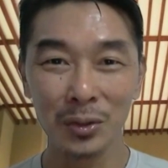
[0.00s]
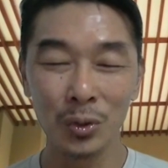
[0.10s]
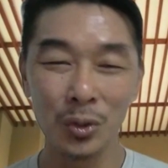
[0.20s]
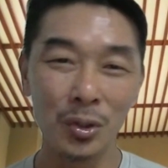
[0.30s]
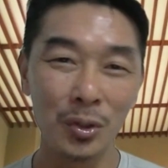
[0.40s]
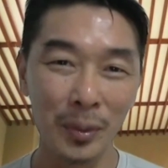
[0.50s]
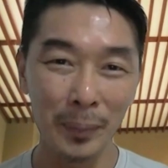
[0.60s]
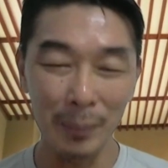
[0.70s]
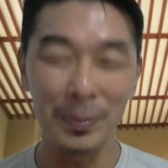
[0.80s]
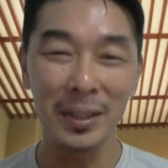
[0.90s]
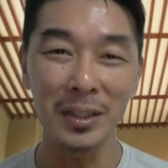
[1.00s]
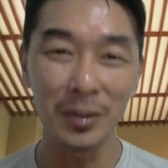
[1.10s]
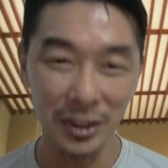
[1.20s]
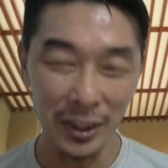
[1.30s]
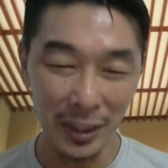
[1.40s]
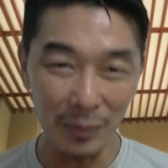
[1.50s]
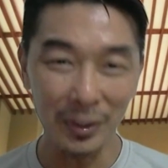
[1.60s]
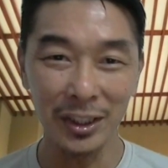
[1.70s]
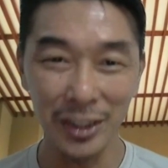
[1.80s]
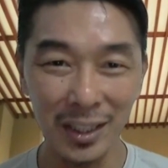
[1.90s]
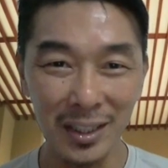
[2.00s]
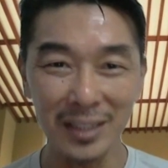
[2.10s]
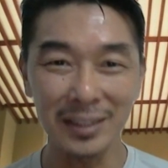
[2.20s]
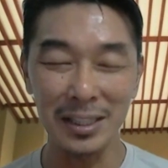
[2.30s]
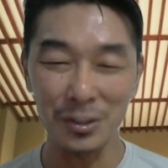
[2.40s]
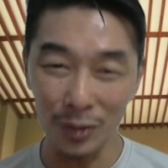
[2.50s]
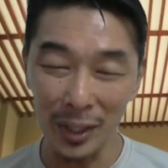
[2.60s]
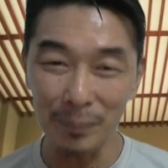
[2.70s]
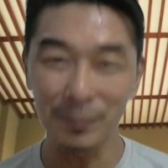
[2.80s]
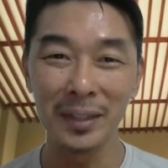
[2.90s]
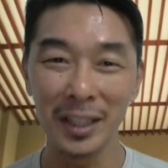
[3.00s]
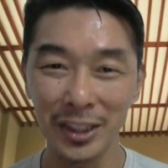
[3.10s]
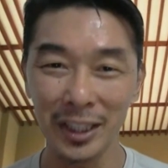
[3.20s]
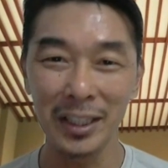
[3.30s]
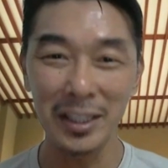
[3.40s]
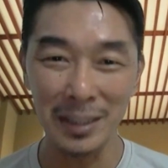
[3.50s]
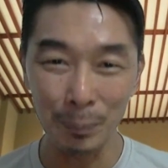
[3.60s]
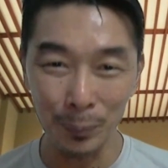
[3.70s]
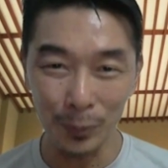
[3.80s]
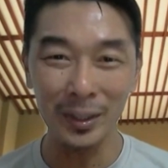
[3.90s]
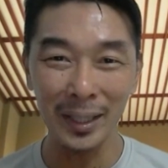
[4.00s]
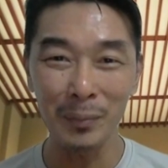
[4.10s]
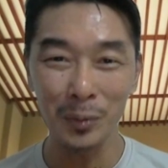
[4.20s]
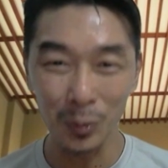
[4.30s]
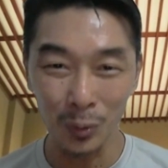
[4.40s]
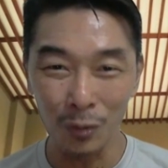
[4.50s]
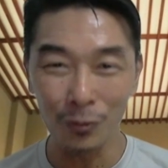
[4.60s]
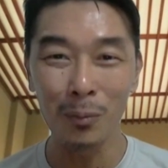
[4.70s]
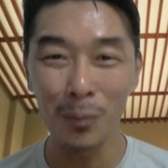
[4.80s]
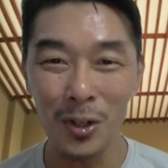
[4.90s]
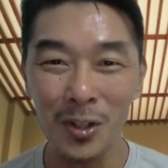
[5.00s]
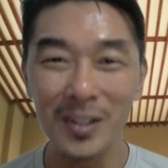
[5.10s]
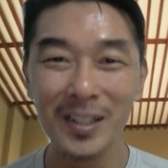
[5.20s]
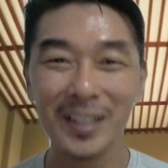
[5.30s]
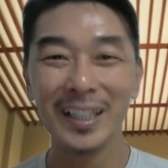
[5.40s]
Do remember, check out their channel, subscribe their channel, support them to go for more.